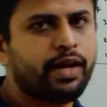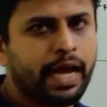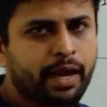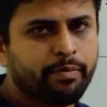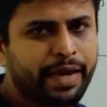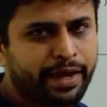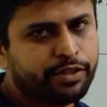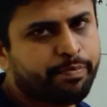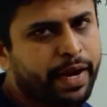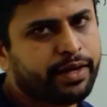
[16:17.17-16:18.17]
I am
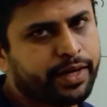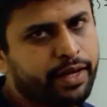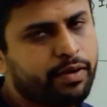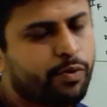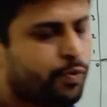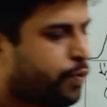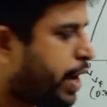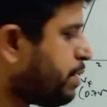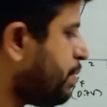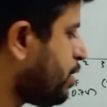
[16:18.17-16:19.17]
expanding.
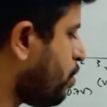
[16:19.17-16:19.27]
Why?